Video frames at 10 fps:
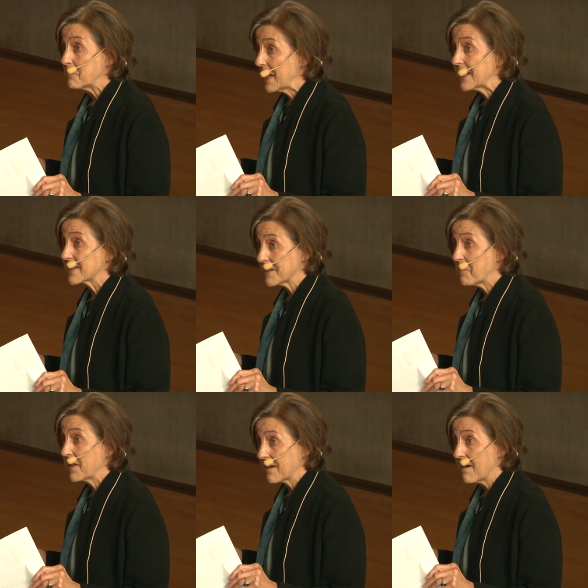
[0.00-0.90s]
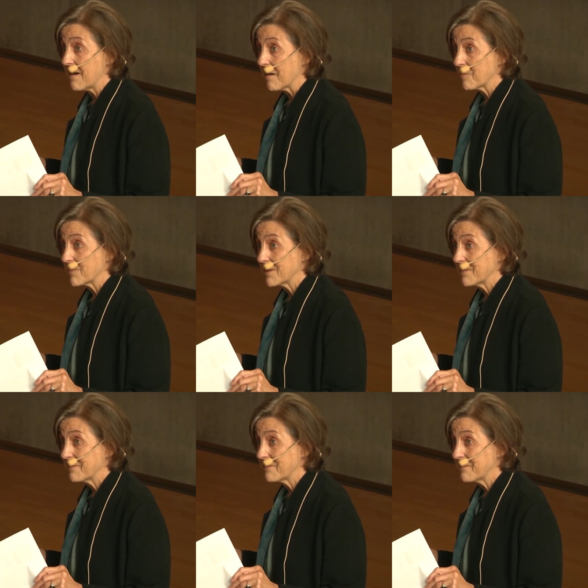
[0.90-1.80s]
make something up.
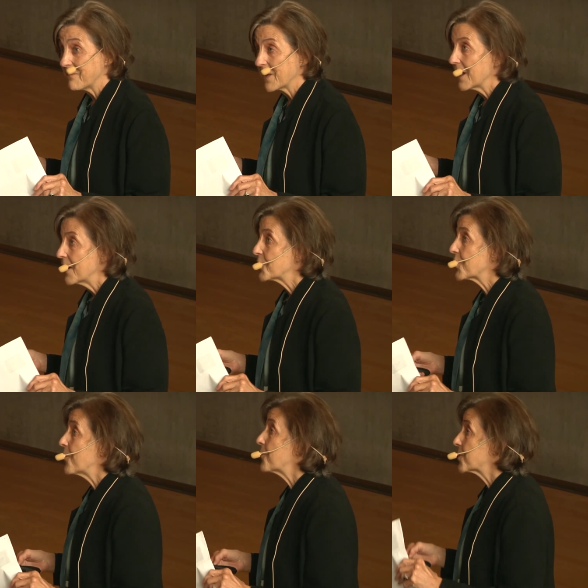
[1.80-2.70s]
So,